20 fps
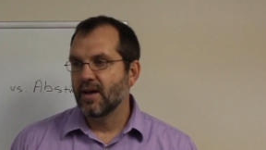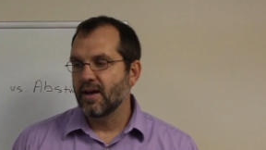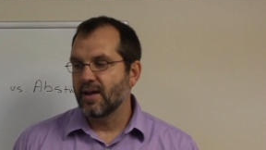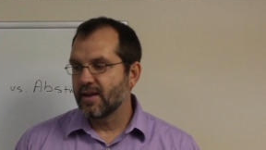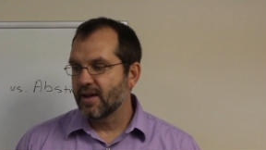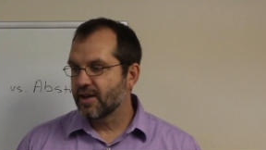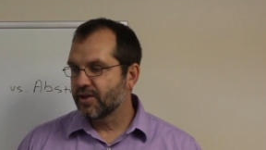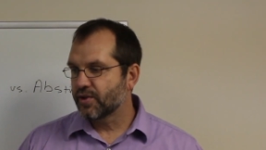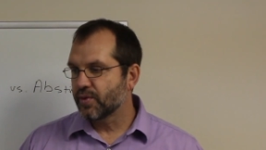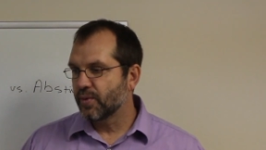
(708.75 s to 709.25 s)

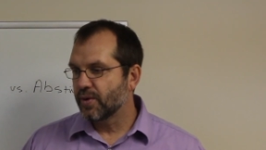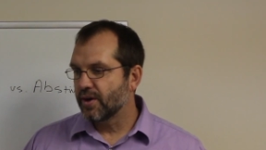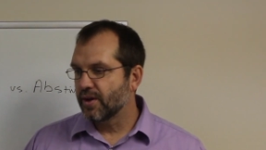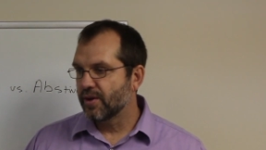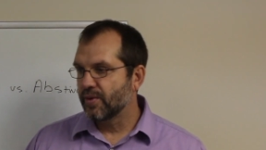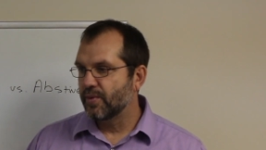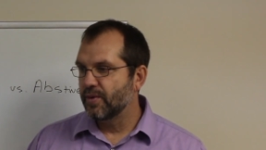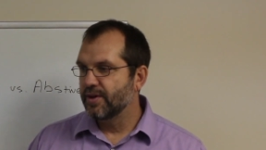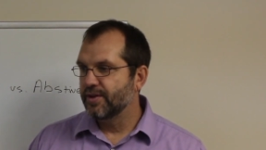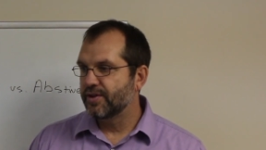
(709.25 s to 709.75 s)
And that's one of
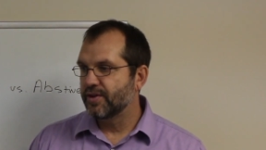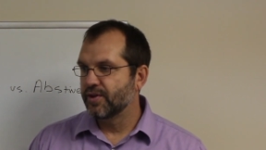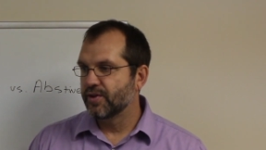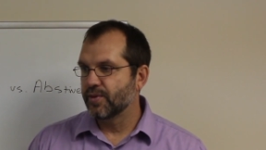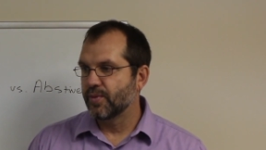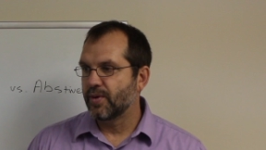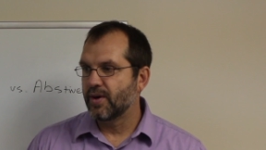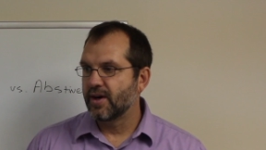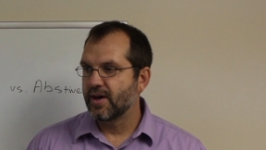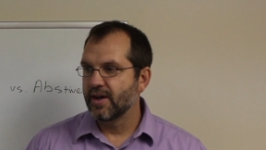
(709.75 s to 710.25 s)
the reasons
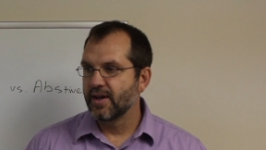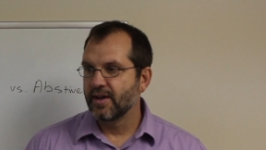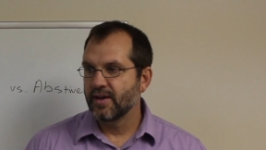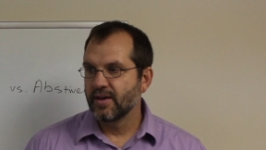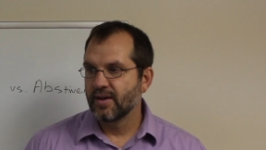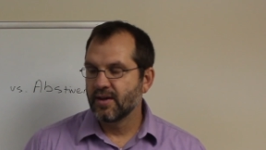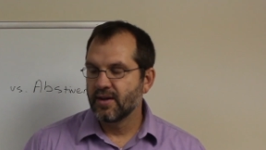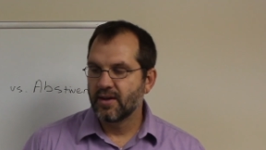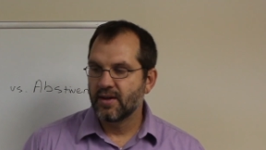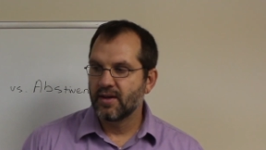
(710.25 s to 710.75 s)
why